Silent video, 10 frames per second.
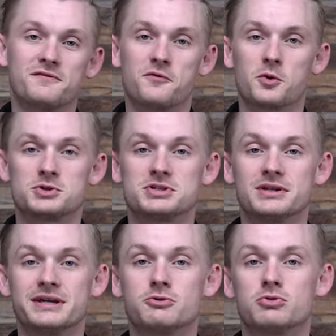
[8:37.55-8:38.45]

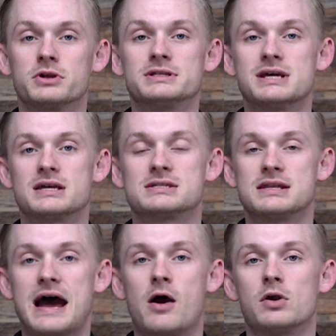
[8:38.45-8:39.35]
unfortunately, and really test
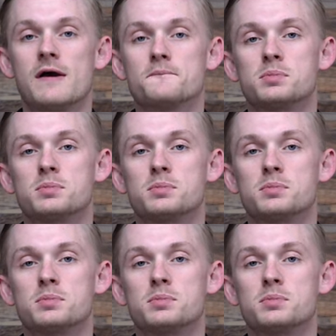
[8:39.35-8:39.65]
it out.